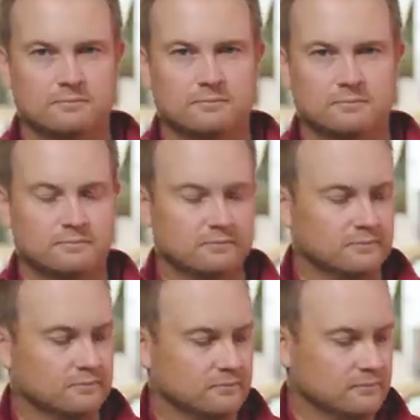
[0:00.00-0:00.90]

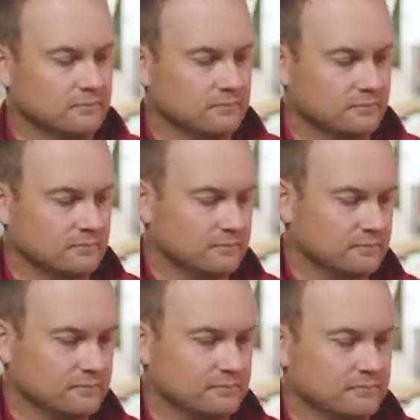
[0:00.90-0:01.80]

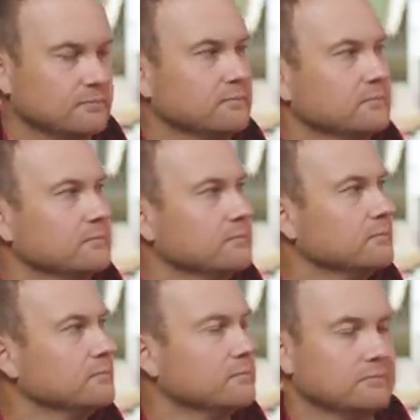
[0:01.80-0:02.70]

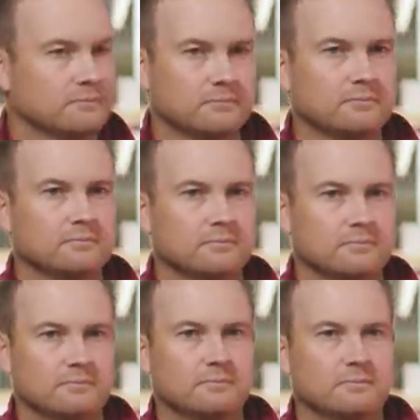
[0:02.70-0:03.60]

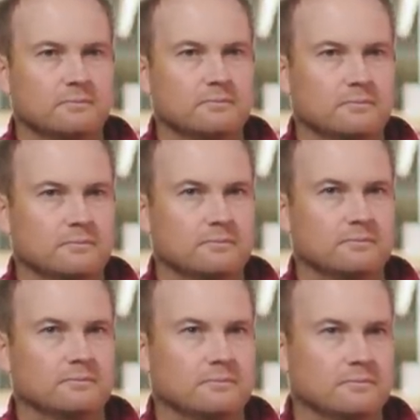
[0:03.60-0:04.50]

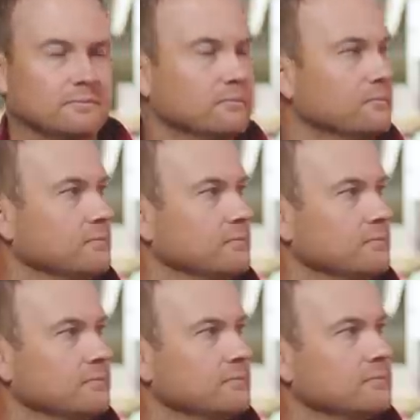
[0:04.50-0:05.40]

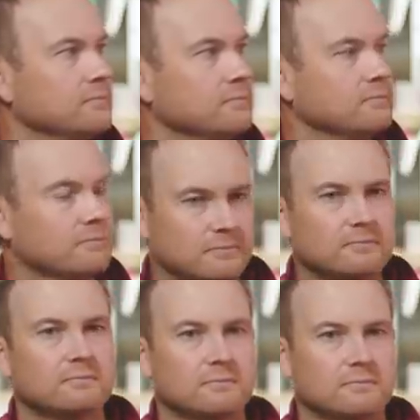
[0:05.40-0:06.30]

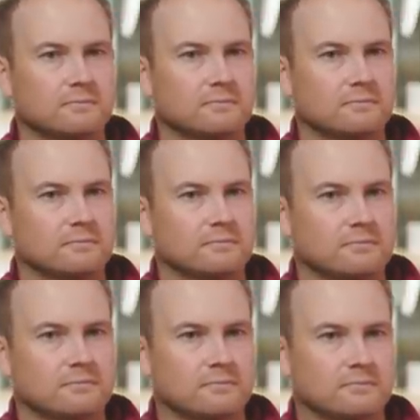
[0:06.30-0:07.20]

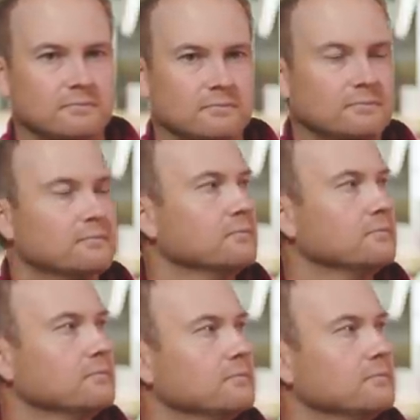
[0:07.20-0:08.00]
The person shown says nothing.